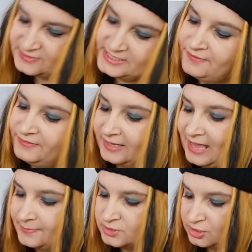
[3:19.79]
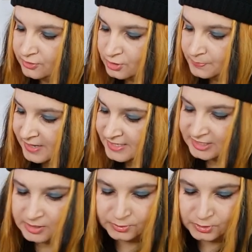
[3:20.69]
safely captured those
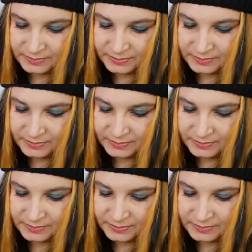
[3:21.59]
pesky blue